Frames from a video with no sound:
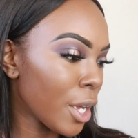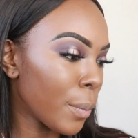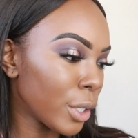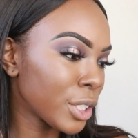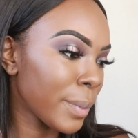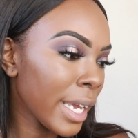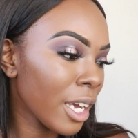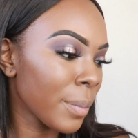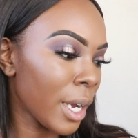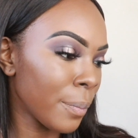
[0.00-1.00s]
most
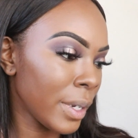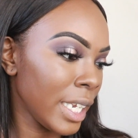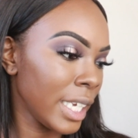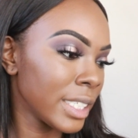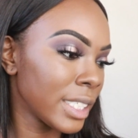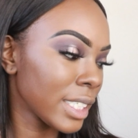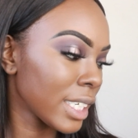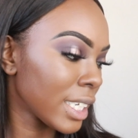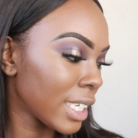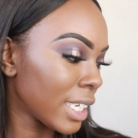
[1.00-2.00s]
makeup companies,
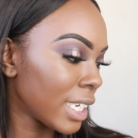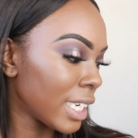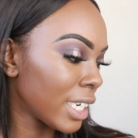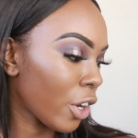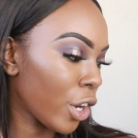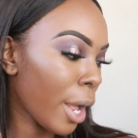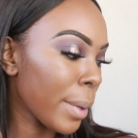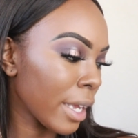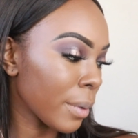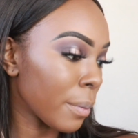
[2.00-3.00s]
or not
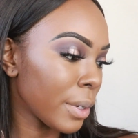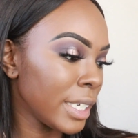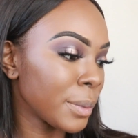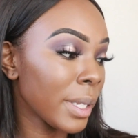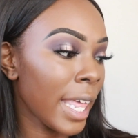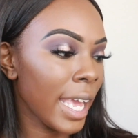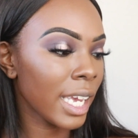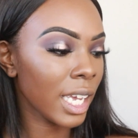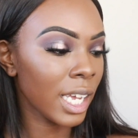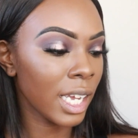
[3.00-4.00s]
makeup companies, but
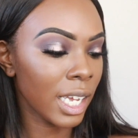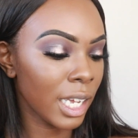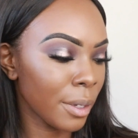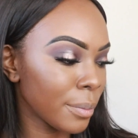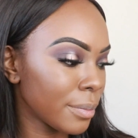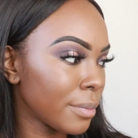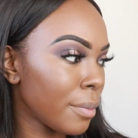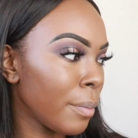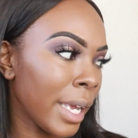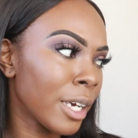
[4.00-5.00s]
like
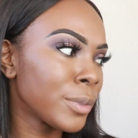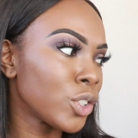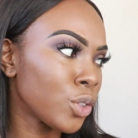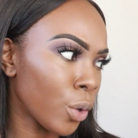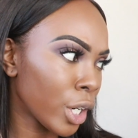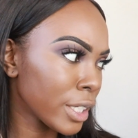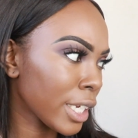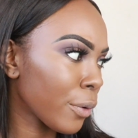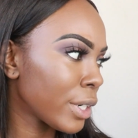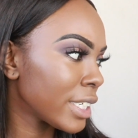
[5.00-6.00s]
makeup stores,
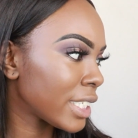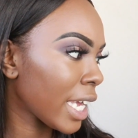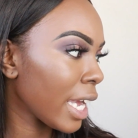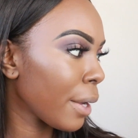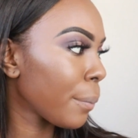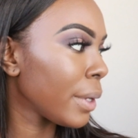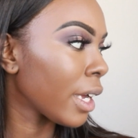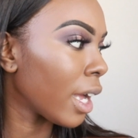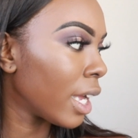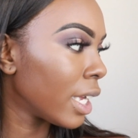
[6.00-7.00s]
I want to say,
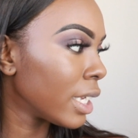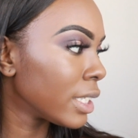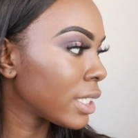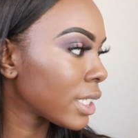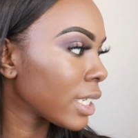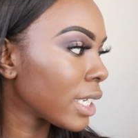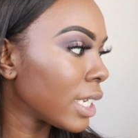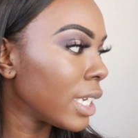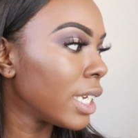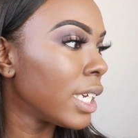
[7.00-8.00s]
because
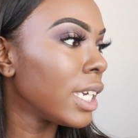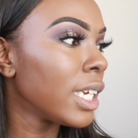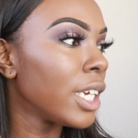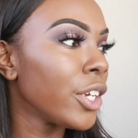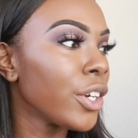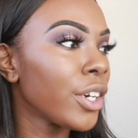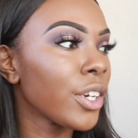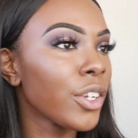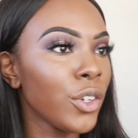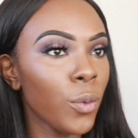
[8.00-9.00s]

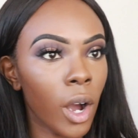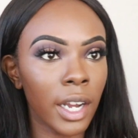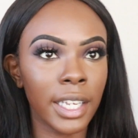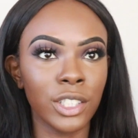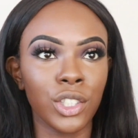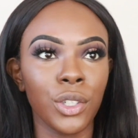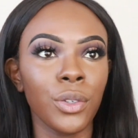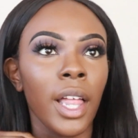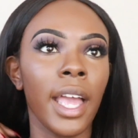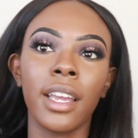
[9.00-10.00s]
you walk
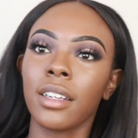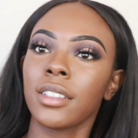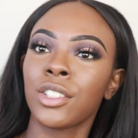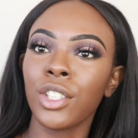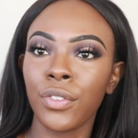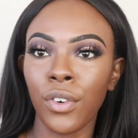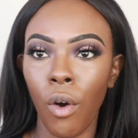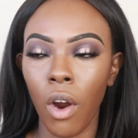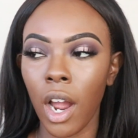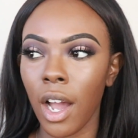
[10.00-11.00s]
into like
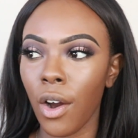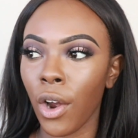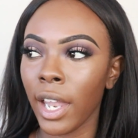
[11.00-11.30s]
Sephora or